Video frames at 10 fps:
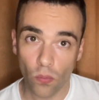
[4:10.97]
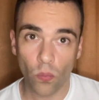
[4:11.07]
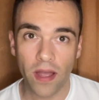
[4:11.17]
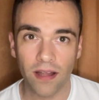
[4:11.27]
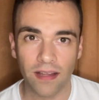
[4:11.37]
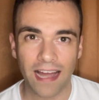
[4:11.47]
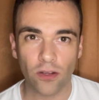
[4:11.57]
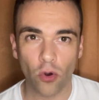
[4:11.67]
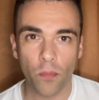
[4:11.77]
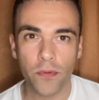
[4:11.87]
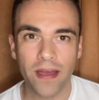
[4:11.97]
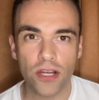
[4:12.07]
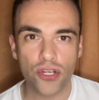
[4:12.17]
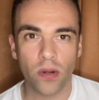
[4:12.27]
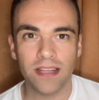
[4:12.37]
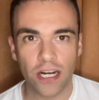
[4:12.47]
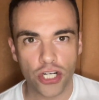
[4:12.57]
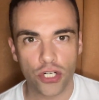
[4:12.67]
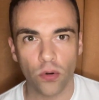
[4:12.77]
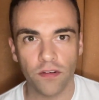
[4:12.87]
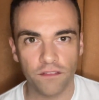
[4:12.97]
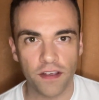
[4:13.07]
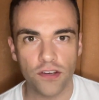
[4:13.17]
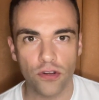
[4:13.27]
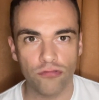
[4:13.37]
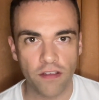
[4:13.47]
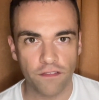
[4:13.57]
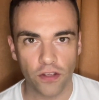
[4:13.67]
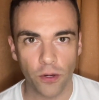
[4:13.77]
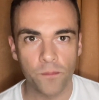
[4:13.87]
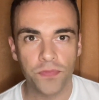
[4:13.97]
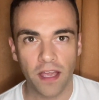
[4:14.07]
Well, I hope you enjoyed that short video review.